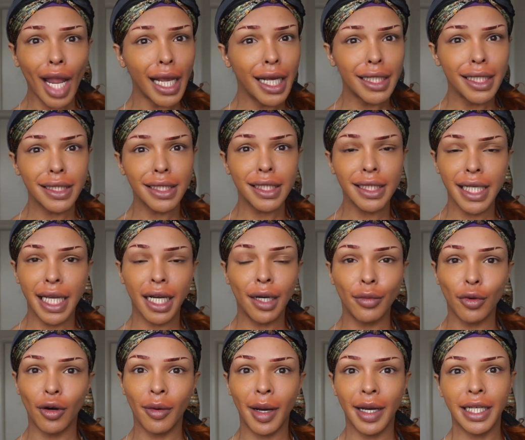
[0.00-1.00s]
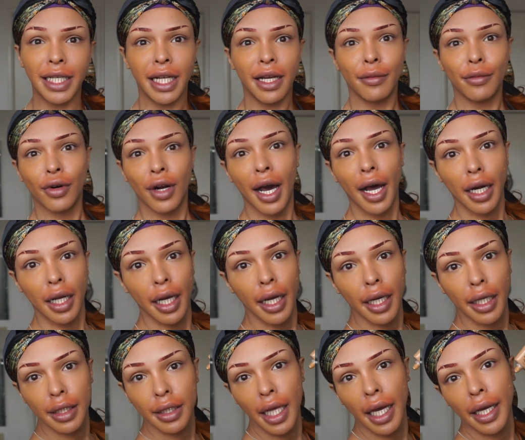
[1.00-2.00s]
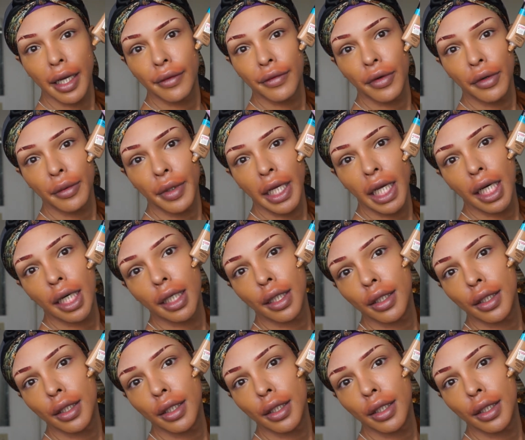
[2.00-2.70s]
it doesn't take up all my damn product, like for real,